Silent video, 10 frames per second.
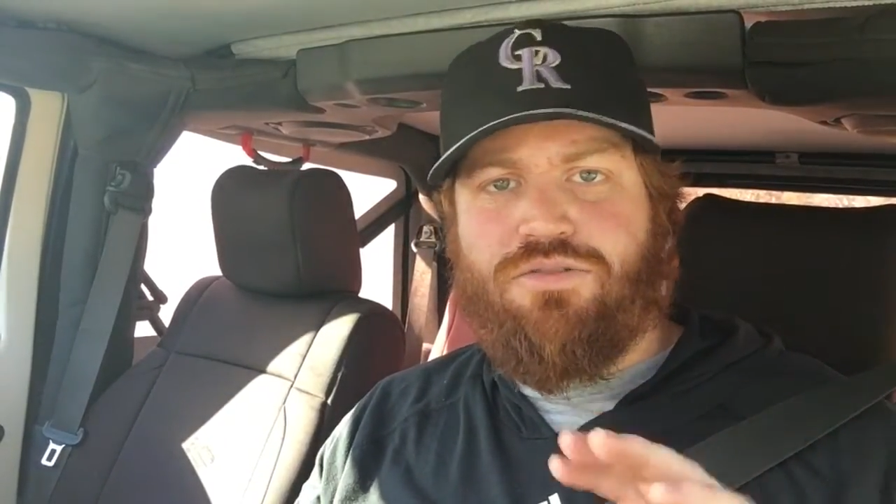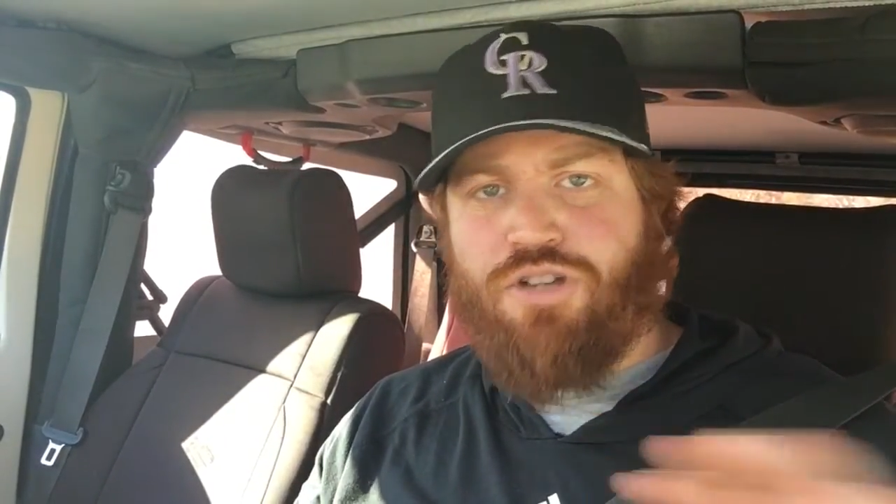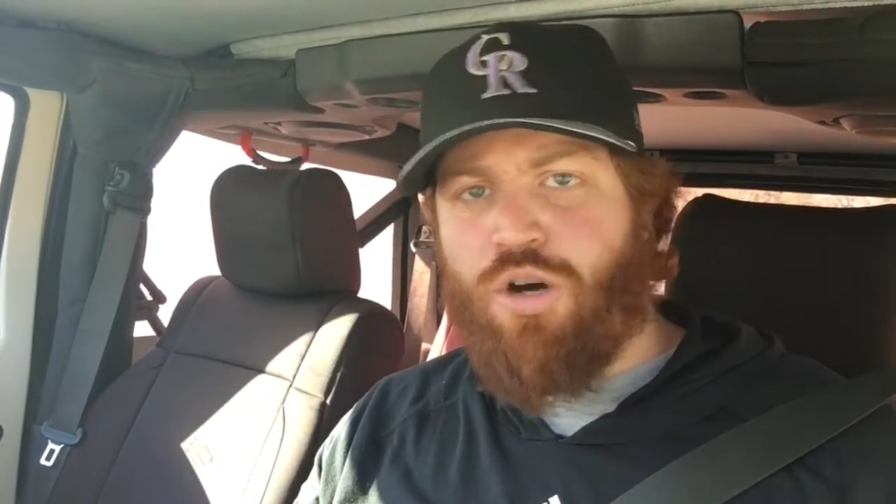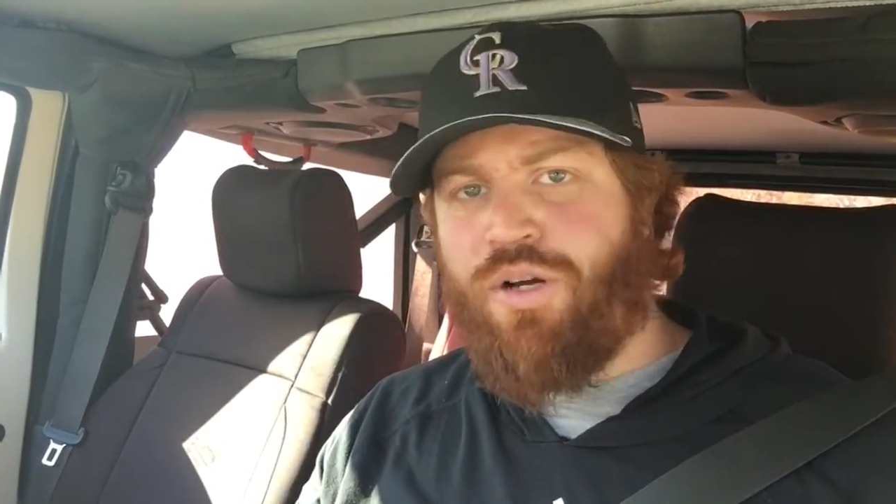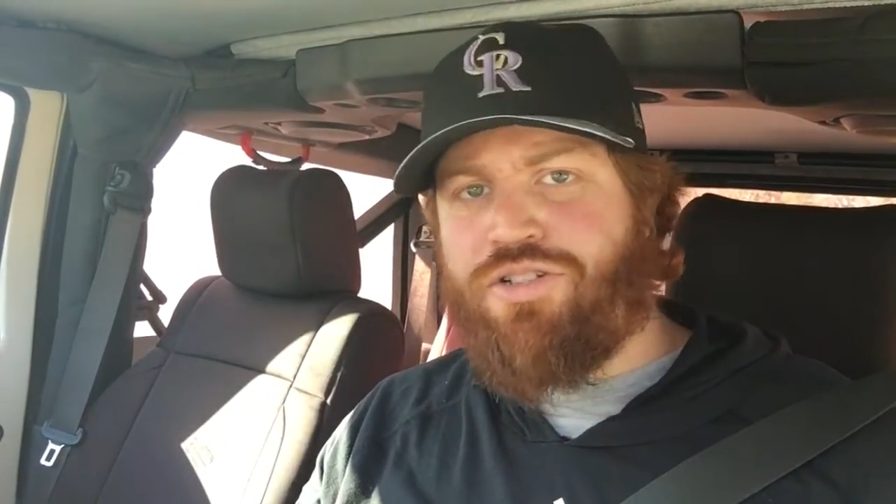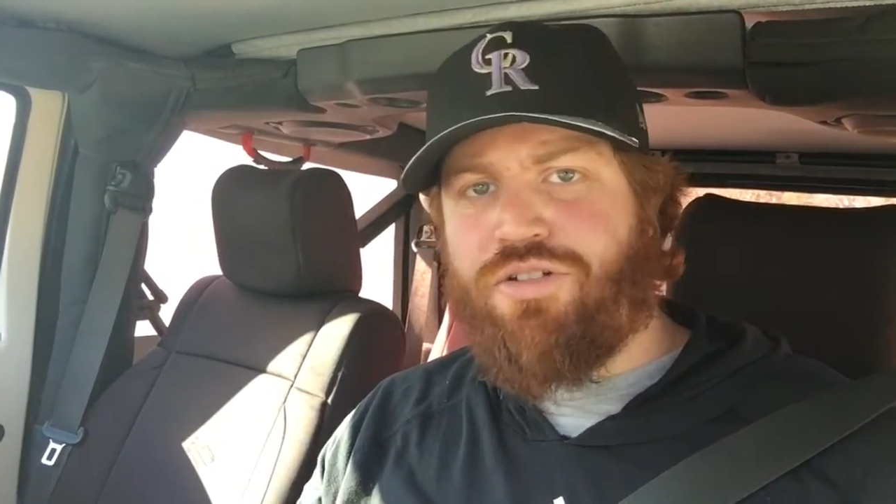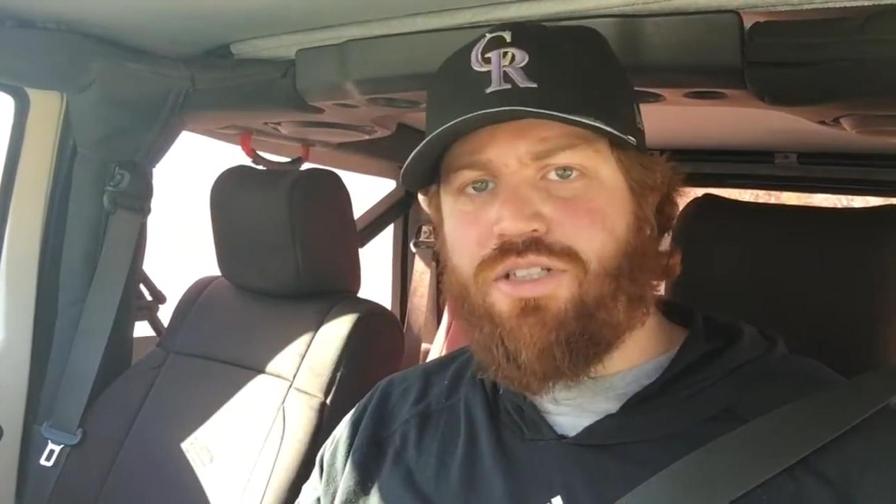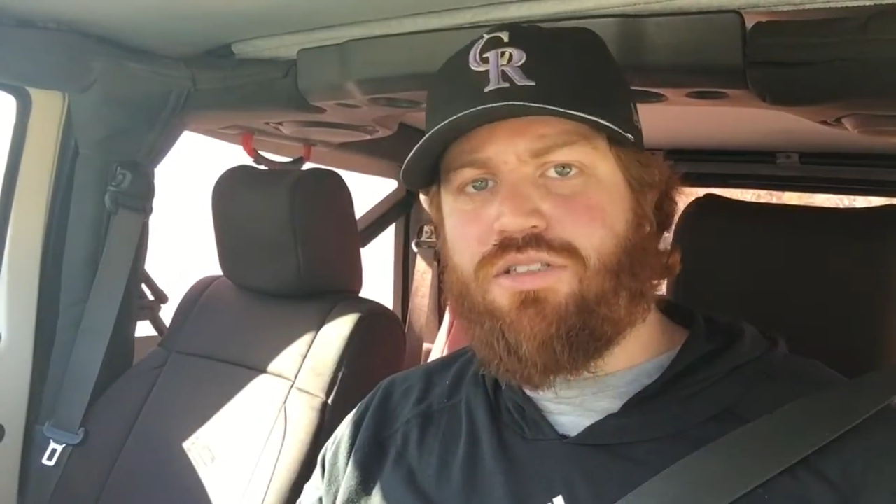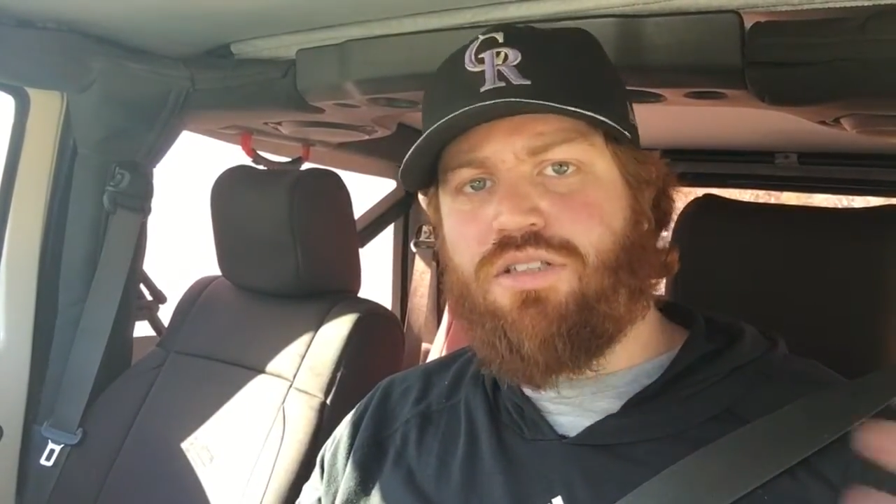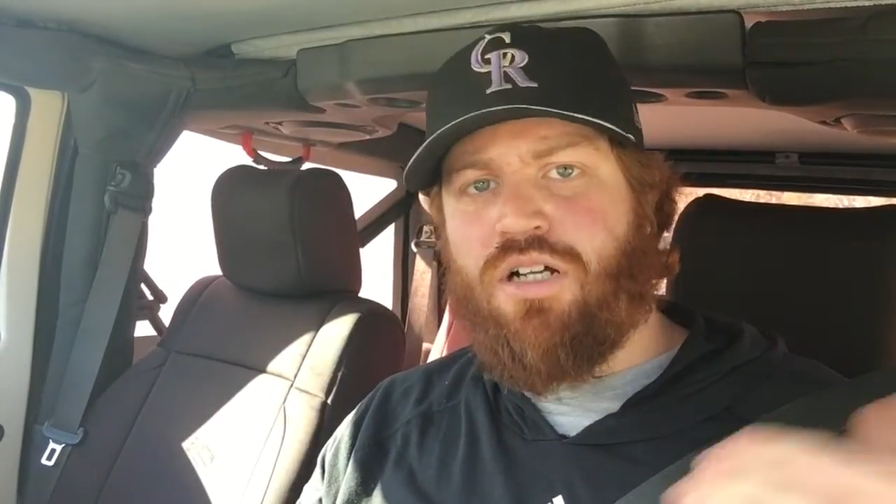no
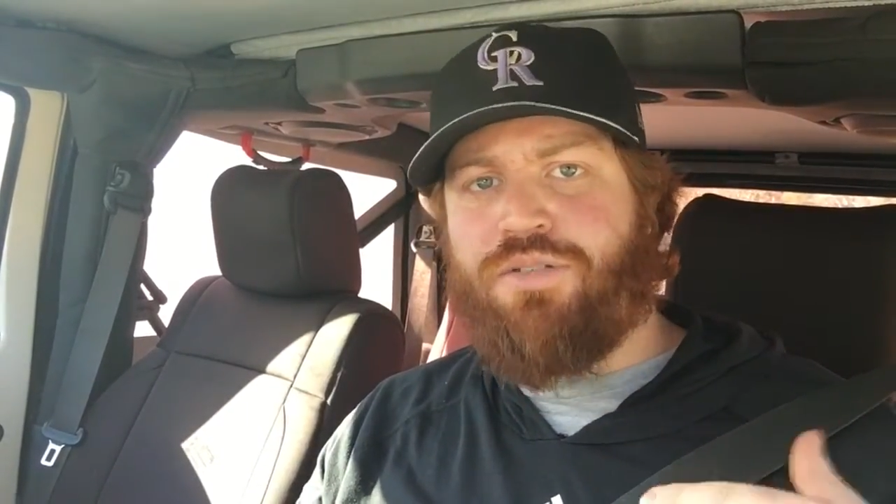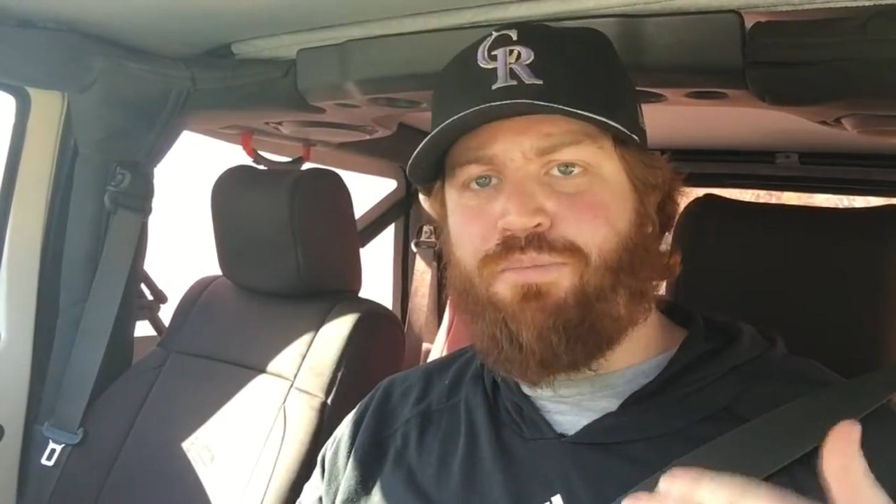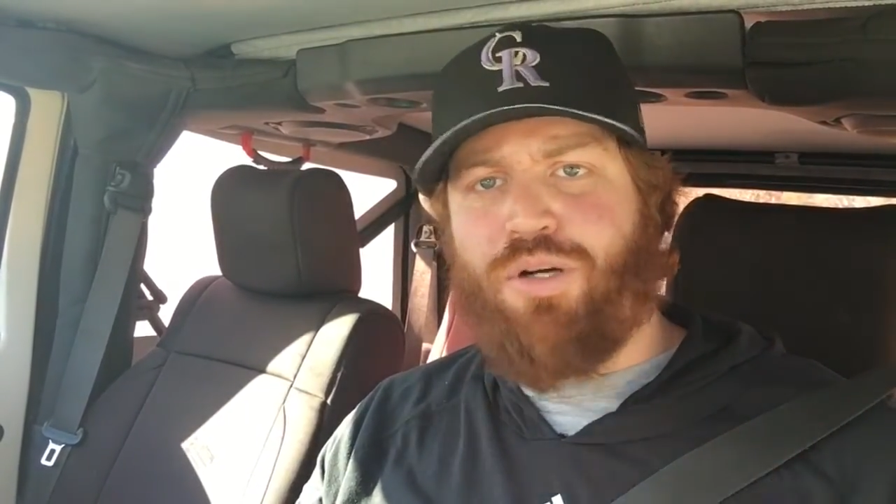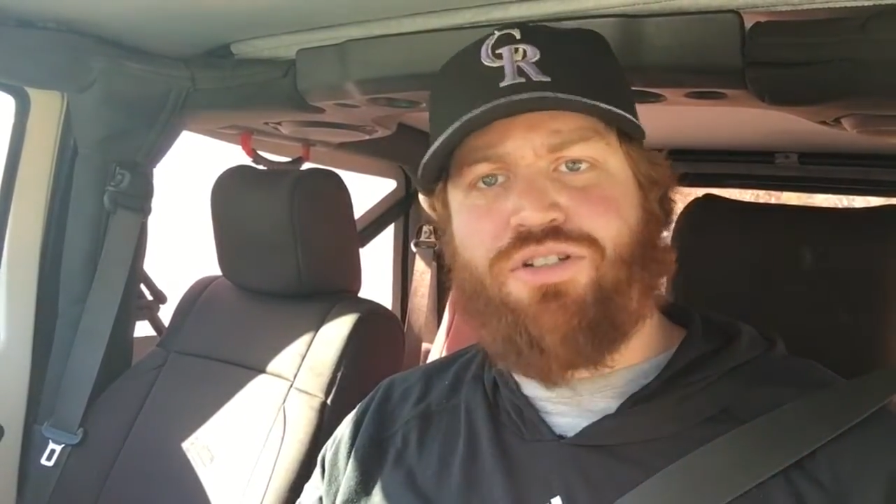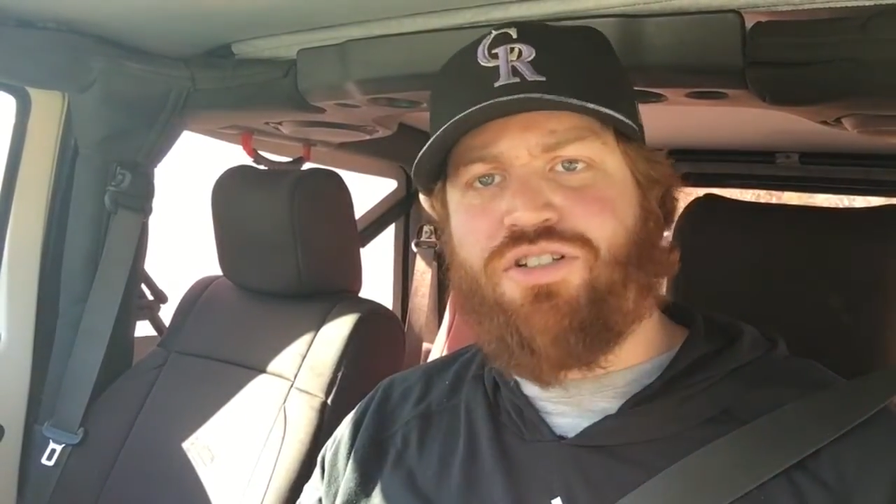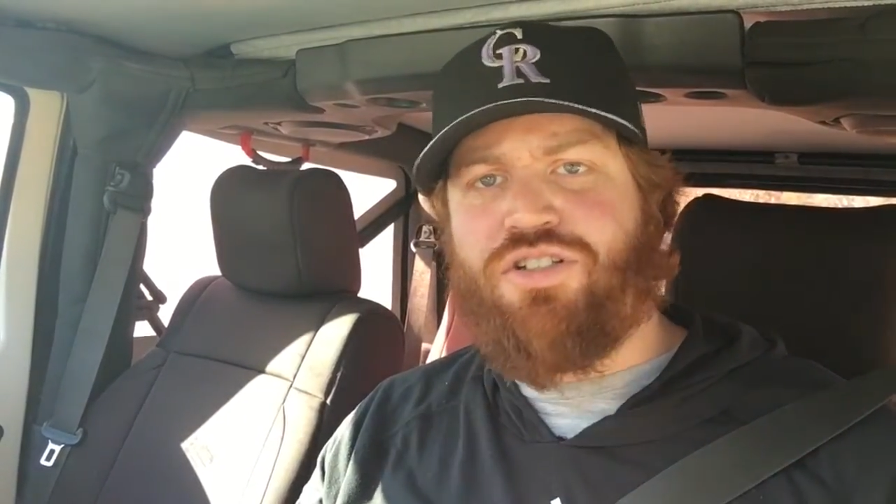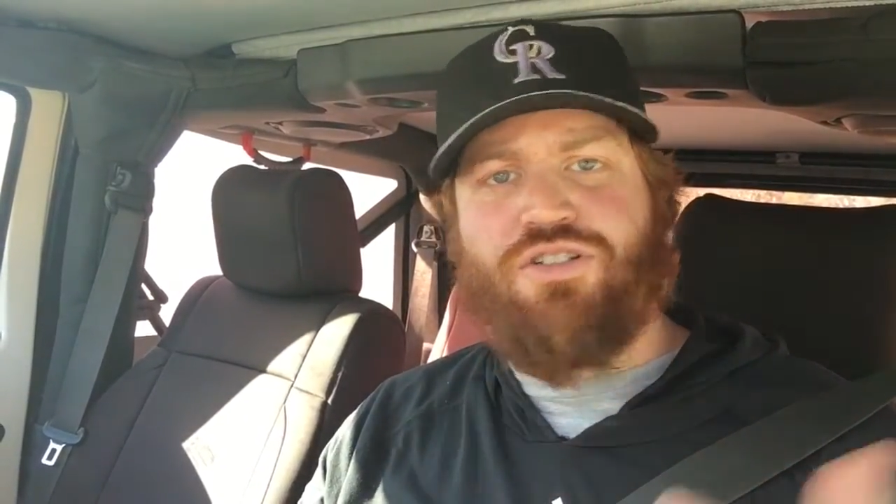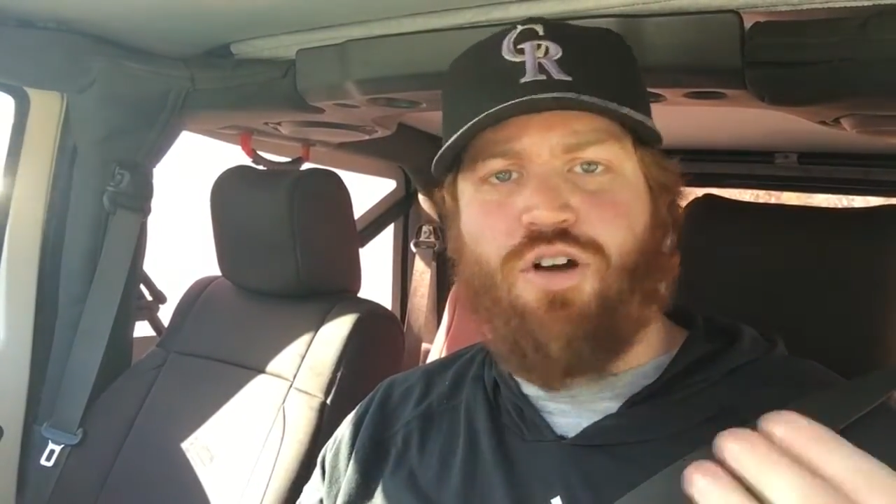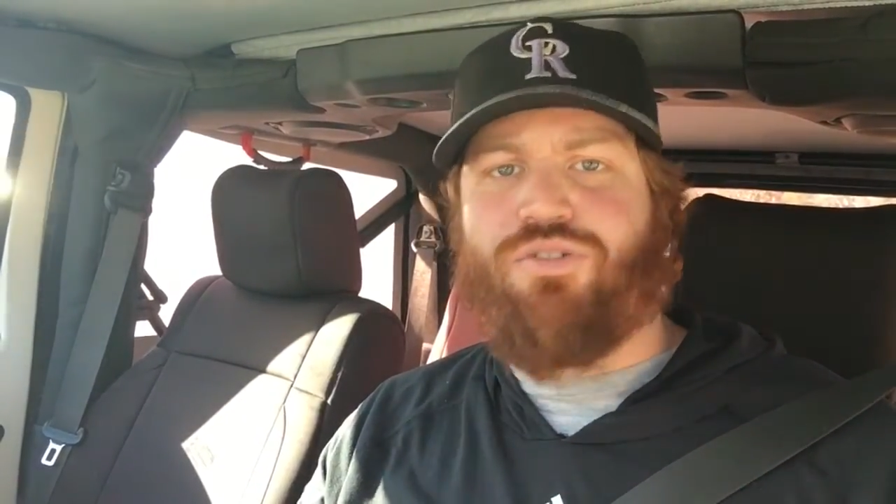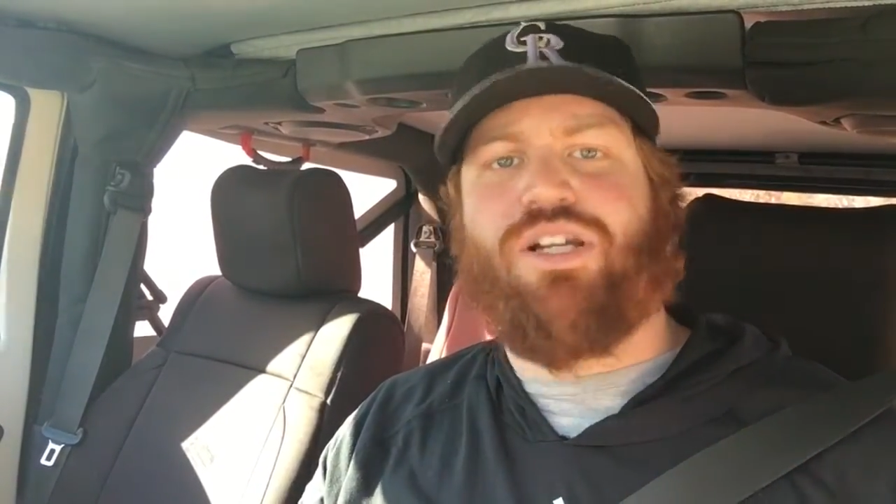interest on
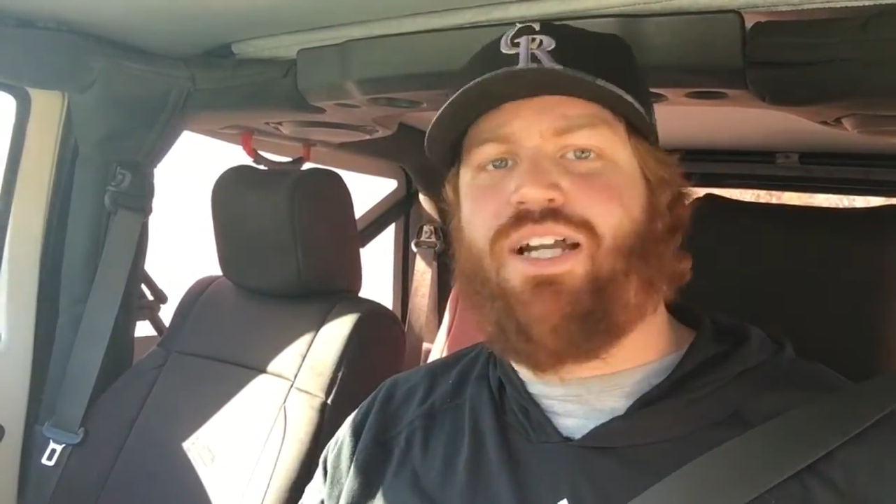purchases over